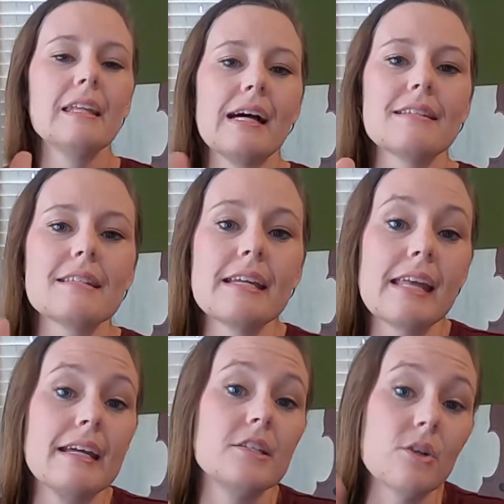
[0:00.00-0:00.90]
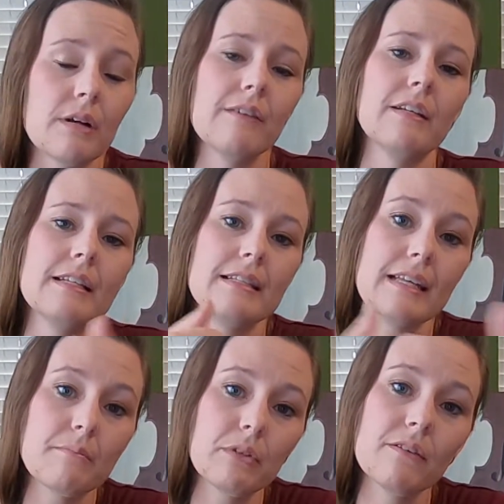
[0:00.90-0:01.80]
Last thing, and I don't have an
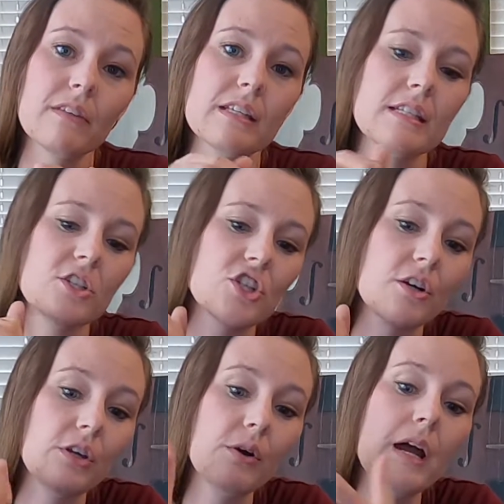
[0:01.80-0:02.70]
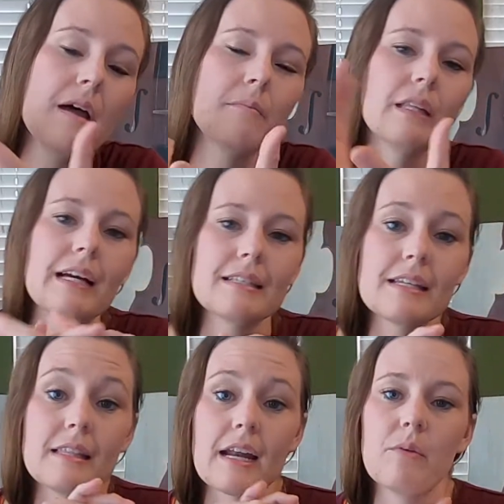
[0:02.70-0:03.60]
example of this to show you, the last
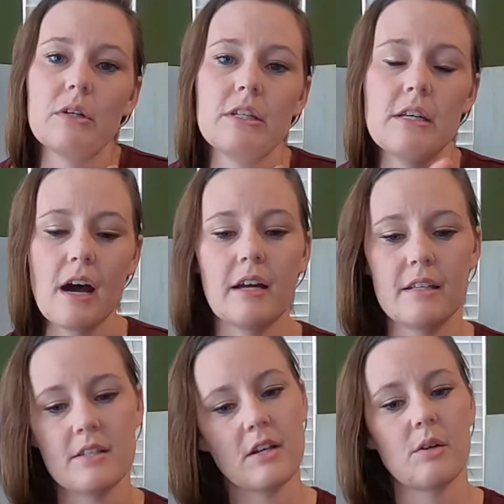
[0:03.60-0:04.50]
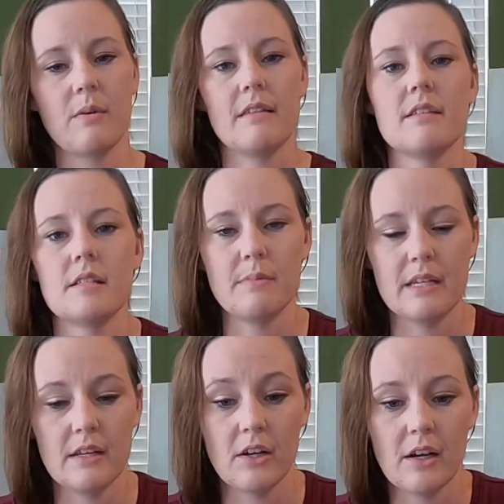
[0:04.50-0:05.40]
thing that I would not start with as a
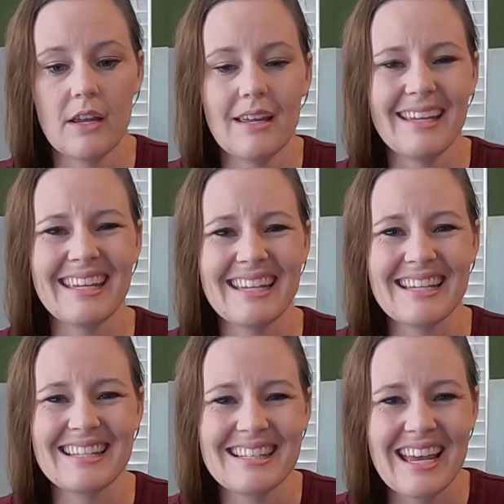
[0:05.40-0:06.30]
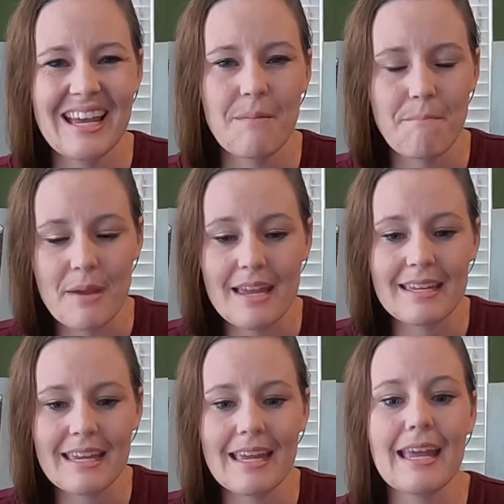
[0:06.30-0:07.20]
beginner is
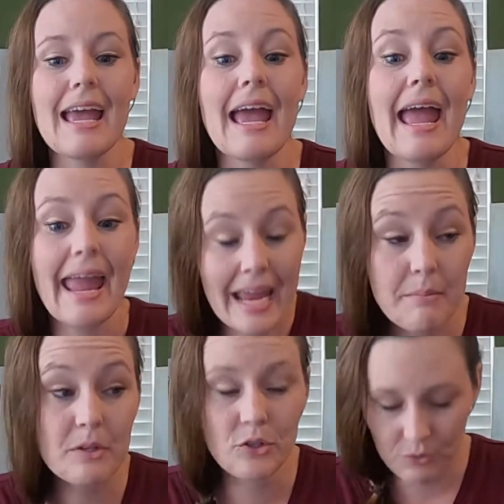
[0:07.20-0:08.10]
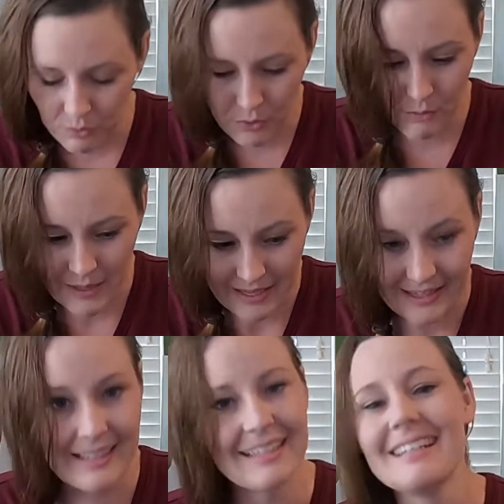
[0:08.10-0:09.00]
making
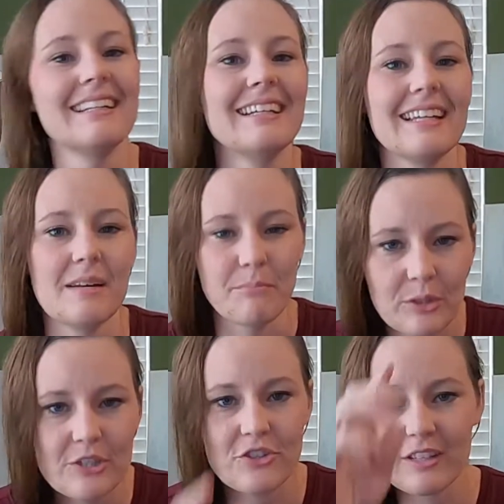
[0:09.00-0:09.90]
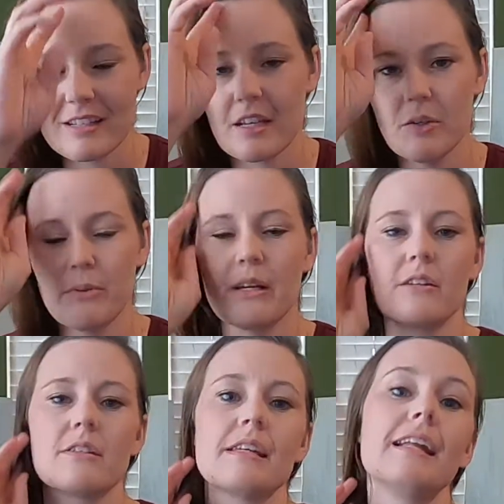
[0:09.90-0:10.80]
amigurumi. And I'm pretty sure that's how you
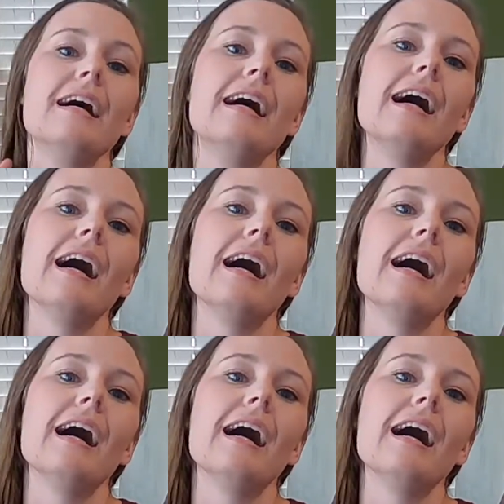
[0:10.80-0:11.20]
pronounce it.